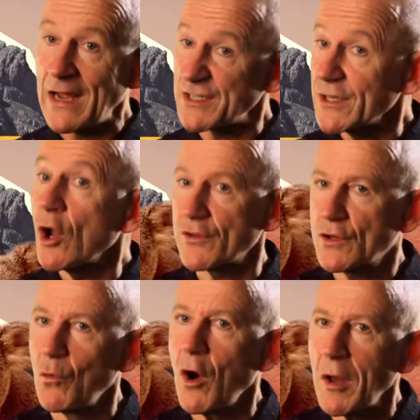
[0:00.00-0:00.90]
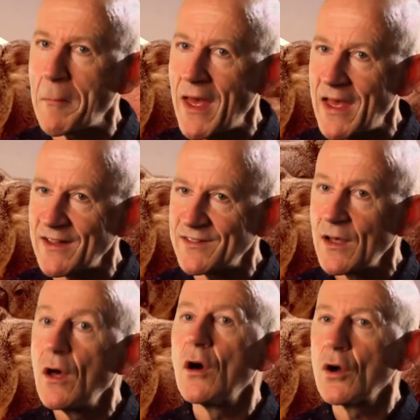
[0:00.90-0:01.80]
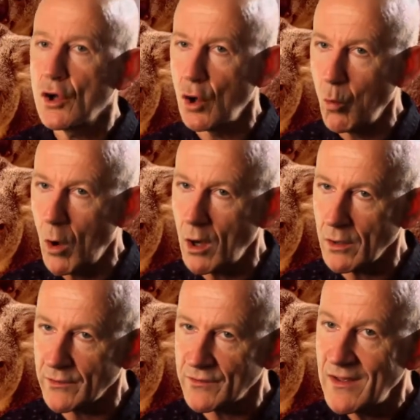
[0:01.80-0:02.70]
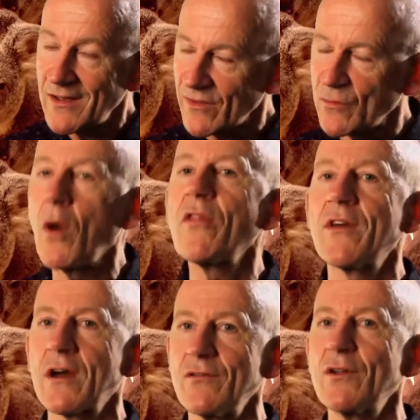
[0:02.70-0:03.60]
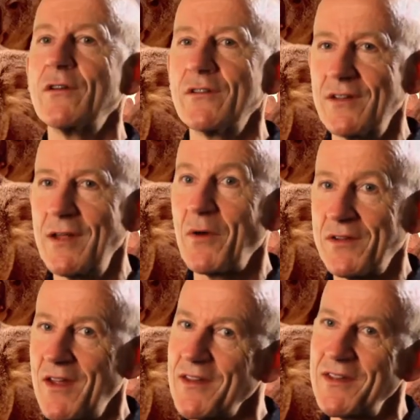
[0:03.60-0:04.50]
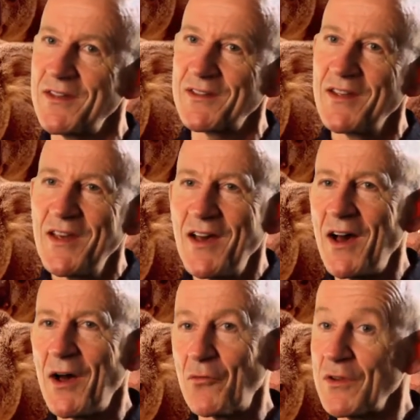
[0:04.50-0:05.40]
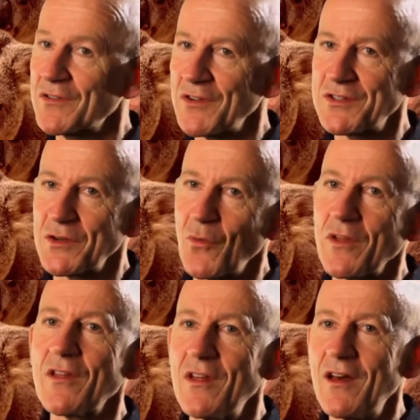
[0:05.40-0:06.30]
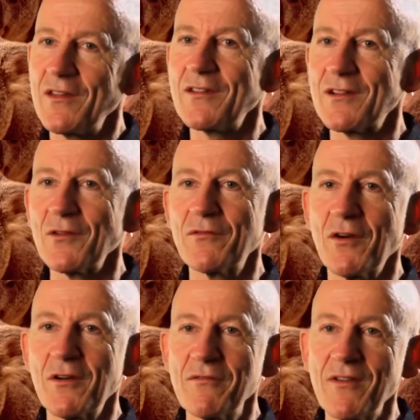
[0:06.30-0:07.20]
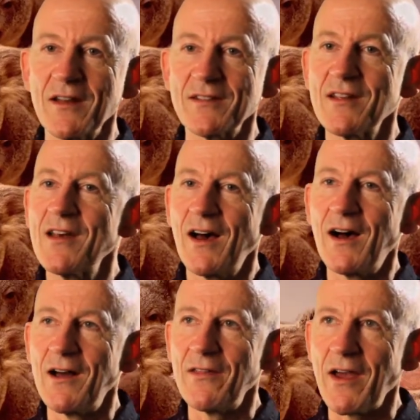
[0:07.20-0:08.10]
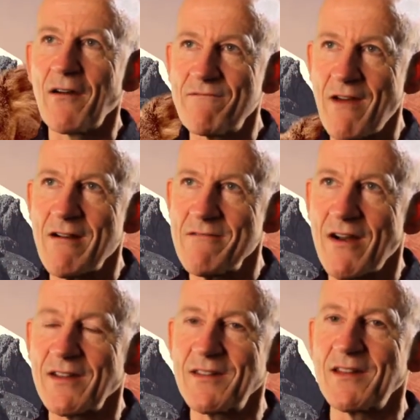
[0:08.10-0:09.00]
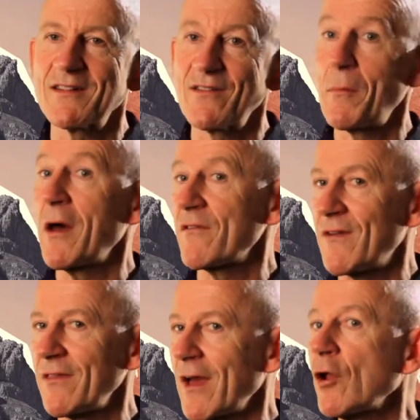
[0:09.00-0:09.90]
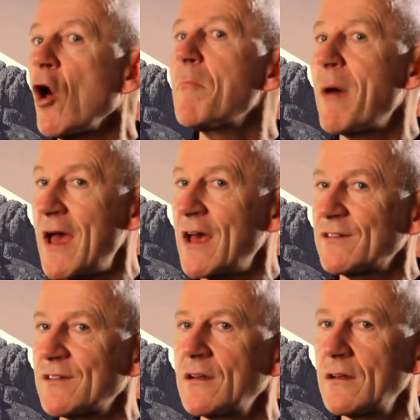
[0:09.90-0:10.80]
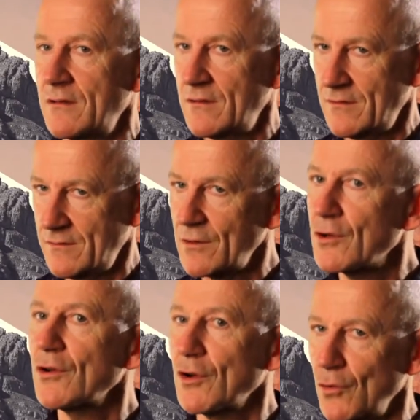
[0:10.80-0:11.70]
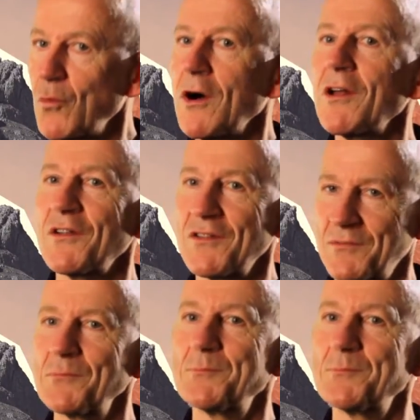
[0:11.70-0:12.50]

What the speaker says: Actually, not koala bears, koalas. If there's one thing I've learned in my 10 years researching with these little furry fellas, they are very, very sensitive about the fact they are not bears, koalas.